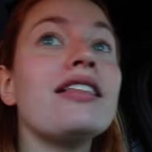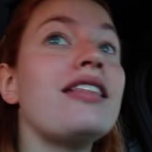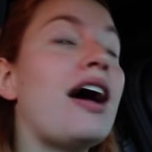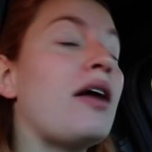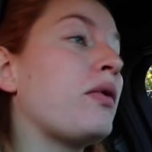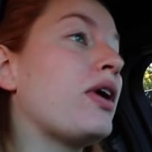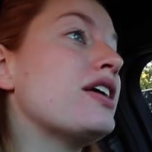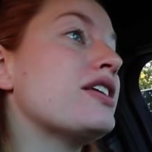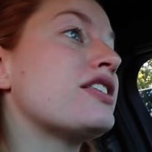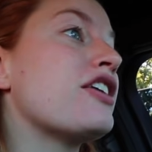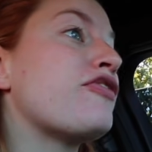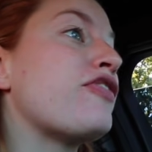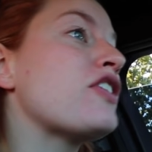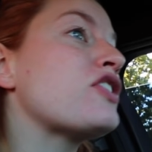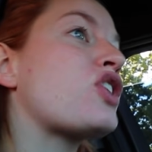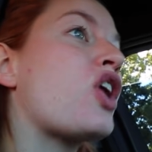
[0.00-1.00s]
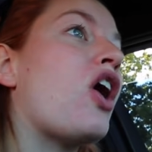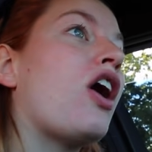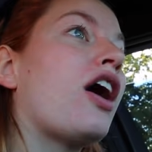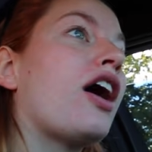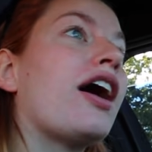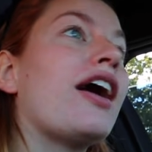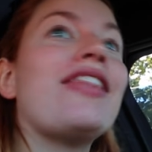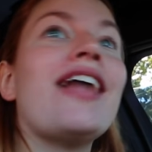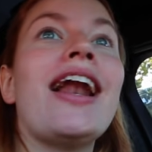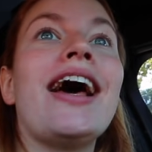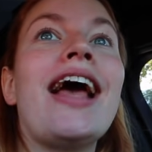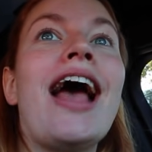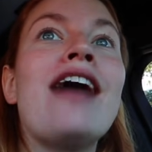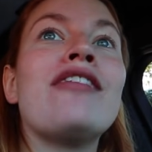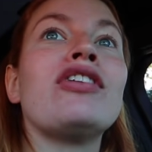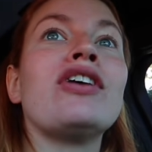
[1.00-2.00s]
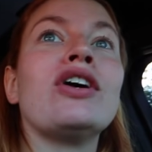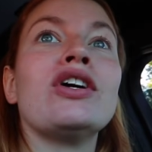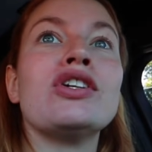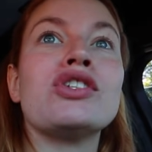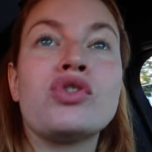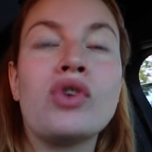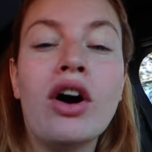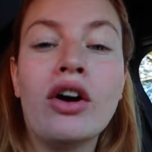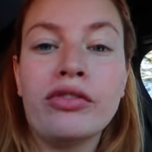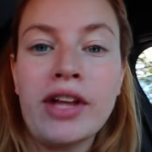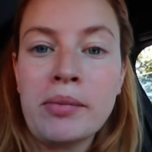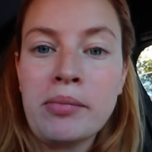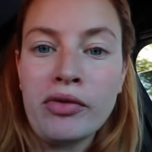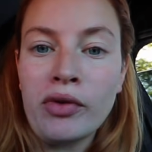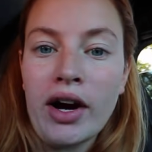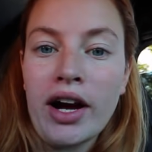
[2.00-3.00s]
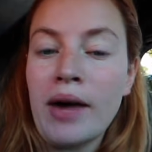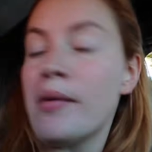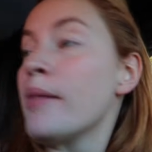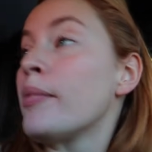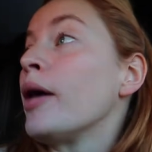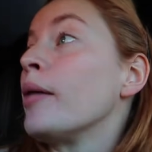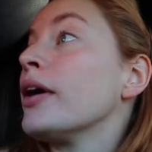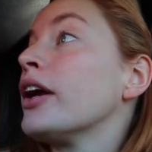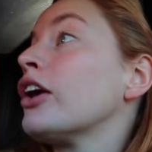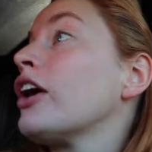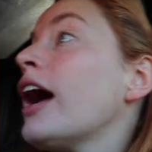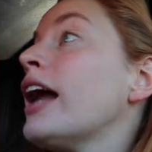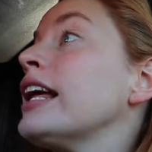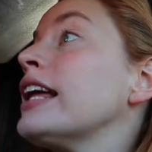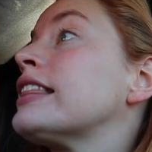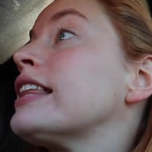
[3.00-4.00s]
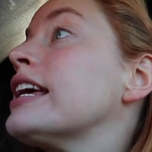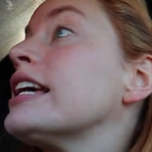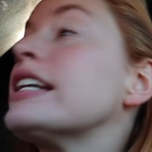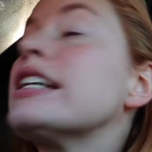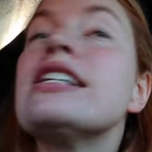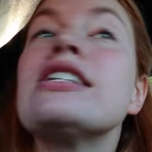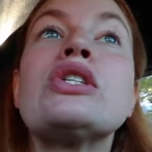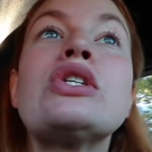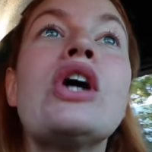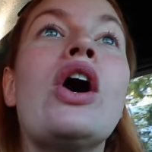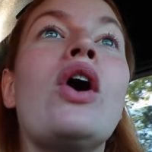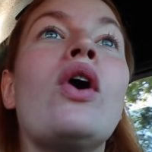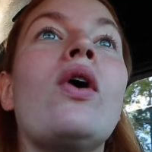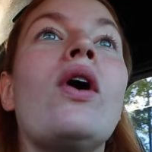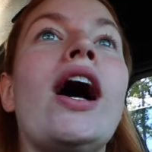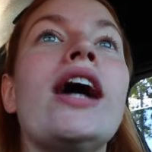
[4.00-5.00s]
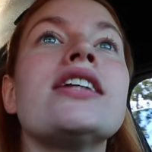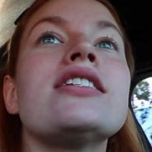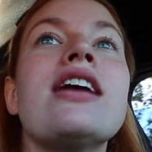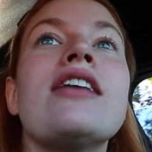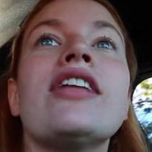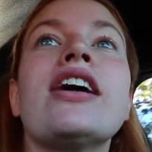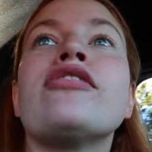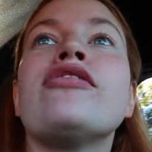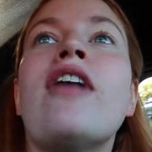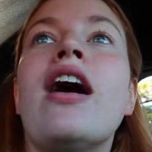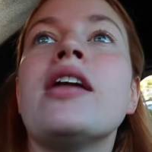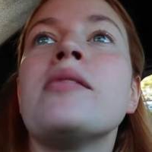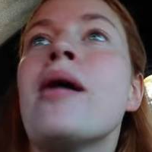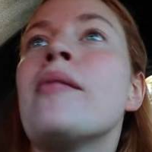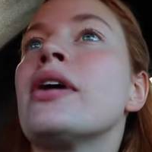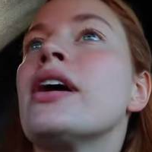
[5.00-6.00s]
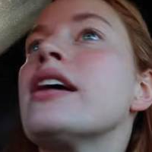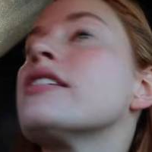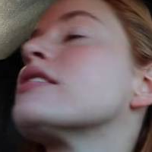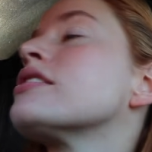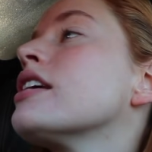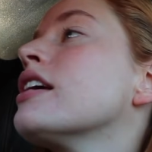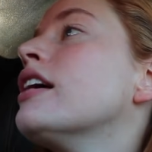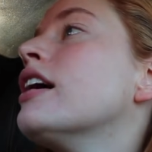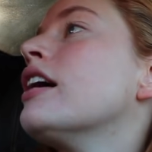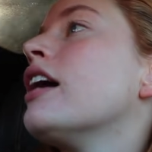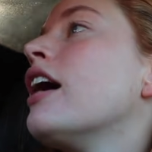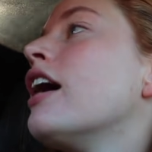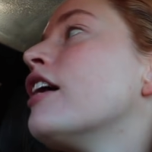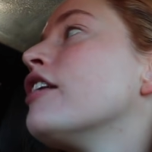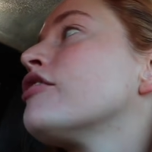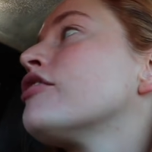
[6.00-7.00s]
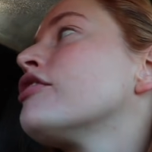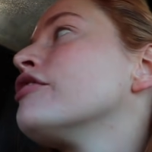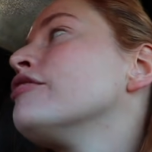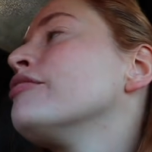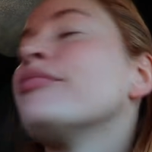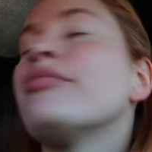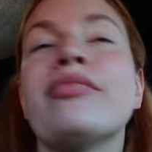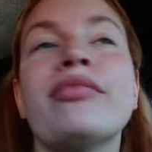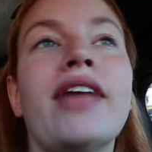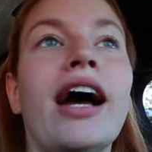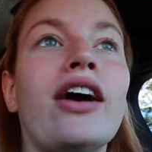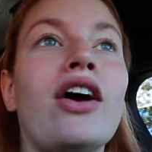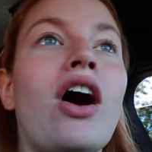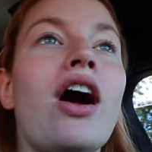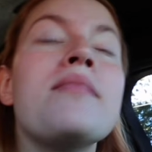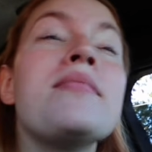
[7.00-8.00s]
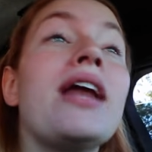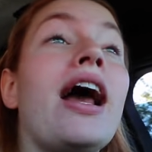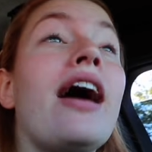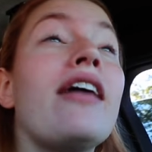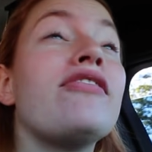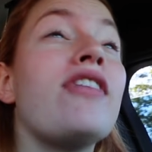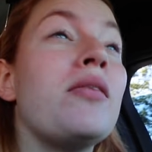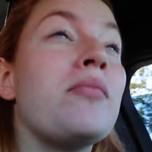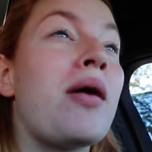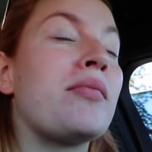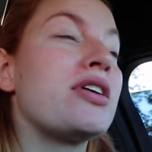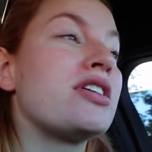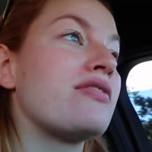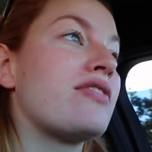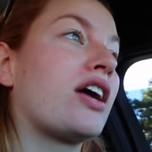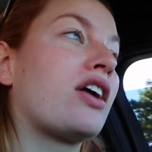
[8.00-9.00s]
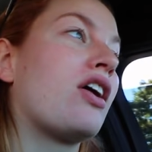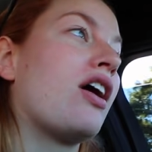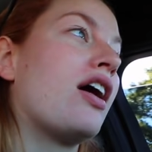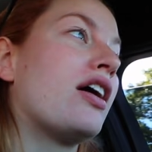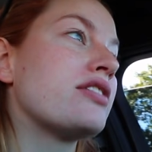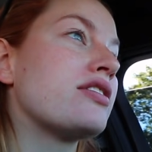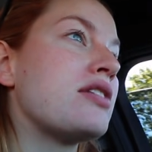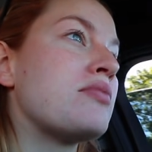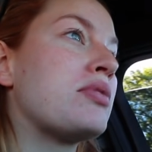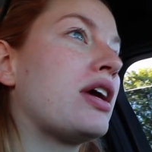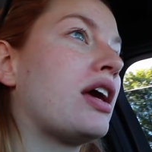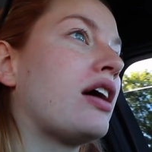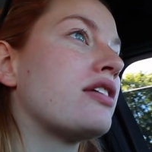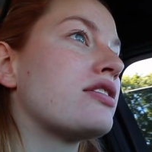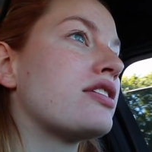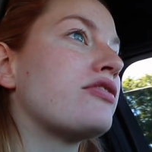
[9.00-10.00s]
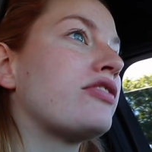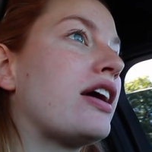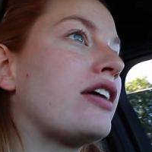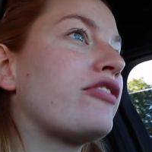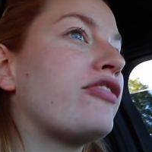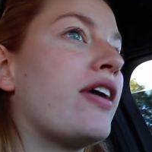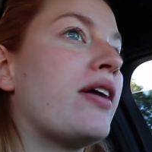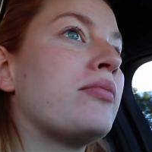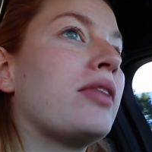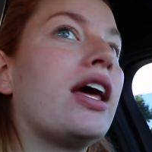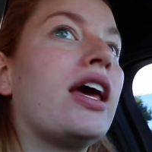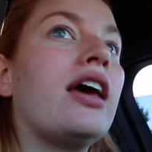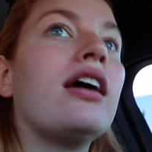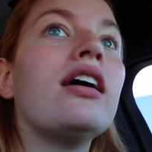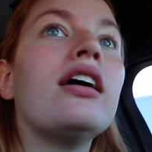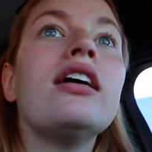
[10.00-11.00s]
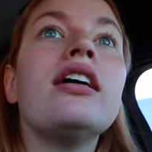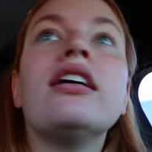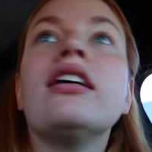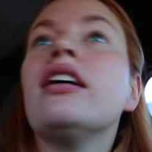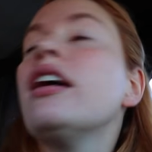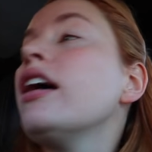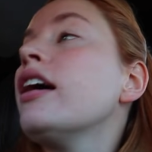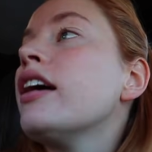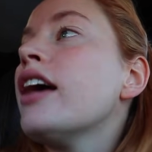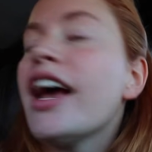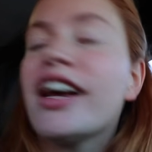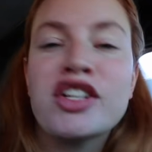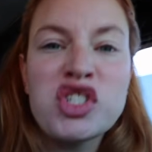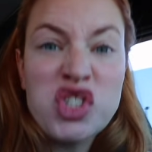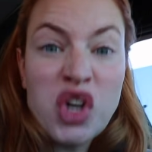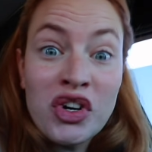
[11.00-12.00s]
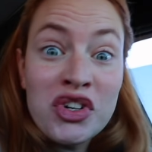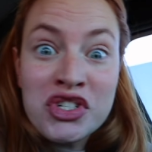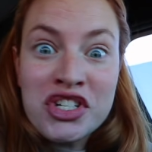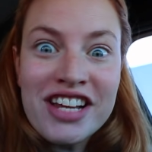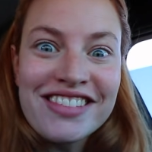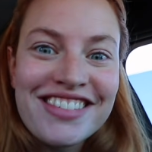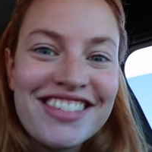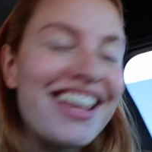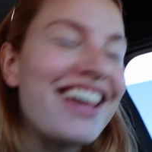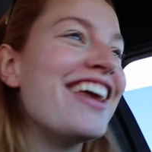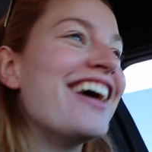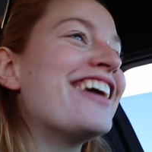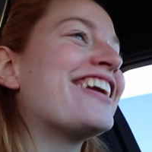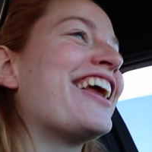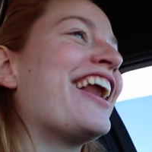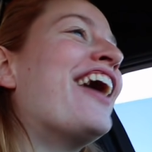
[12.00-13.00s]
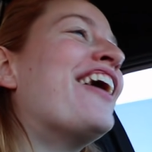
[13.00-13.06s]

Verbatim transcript: that was the first car that I ever drove, like before I got my permit or anything. So I just have like fond memories of that car. I mean, I have fond memories of that car, honestly, because of like family excursions in it, you know,